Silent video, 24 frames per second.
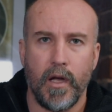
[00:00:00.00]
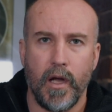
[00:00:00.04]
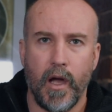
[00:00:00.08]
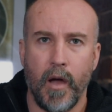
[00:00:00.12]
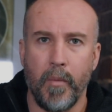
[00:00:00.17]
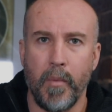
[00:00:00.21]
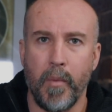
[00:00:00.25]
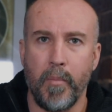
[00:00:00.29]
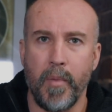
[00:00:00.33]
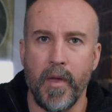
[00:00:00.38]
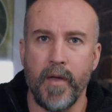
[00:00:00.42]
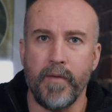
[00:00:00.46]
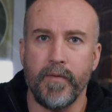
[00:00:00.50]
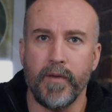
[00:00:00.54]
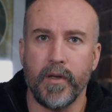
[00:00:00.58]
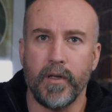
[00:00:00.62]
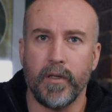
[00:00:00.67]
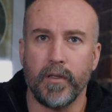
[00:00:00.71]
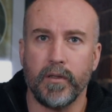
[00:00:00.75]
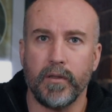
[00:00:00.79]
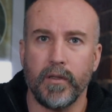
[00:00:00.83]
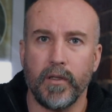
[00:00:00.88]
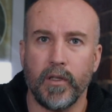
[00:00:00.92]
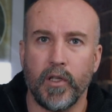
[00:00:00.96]
I'm a bit of
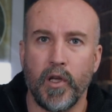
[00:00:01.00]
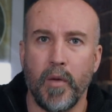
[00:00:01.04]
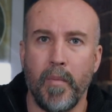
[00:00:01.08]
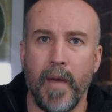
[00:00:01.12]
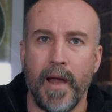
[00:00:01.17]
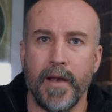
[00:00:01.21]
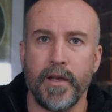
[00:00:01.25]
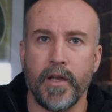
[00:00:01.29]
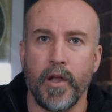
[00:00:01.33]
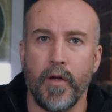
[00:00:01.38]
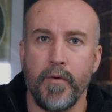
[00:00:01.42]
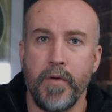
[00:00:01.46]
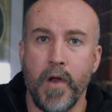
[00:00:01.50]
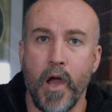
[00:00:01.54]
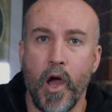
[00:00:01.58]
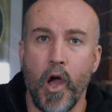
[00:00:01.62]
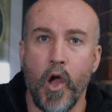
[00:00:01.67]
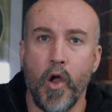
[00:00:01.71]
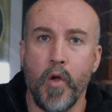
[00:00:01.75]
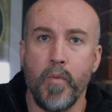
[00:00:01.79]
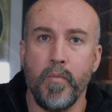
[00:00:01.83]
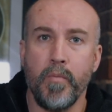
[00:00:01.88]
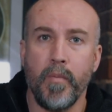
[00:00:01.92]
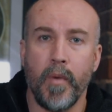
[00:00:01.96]
a commando
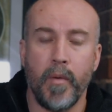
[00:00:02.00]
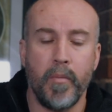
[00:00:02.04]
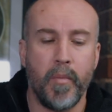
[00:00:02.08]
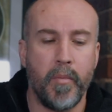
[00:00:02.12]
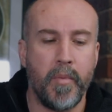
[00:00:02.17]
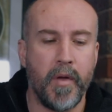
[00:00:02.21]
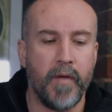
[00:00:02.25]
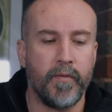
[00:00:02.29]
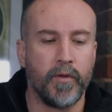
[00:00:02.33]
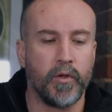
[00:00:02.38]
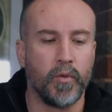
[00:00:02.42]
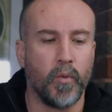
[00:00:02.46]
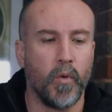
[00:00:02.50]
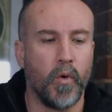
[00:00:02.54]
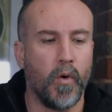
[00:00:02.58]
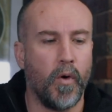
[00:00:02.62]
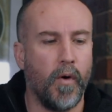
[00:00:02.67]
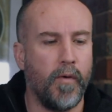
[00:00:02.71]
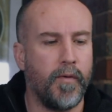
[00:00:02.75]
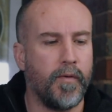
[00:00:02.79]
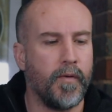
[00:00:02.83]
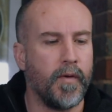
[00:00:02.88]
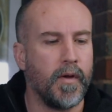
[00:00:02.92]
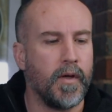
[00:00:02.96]
gnome. I'm a bit of a
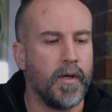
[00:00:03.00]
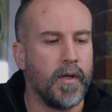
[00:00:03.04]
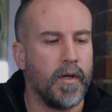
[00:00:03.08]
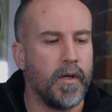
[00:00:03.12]
dwarf.